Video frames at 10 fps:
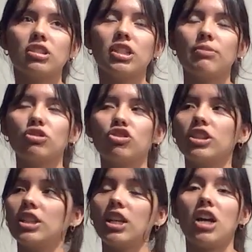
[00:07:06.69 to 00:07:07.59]

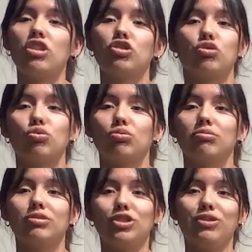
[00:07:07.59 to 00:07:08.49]
demonstrated how to
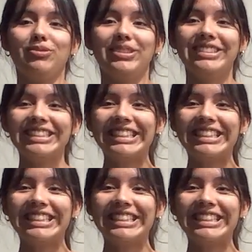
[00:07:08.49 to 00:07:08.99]
serve it.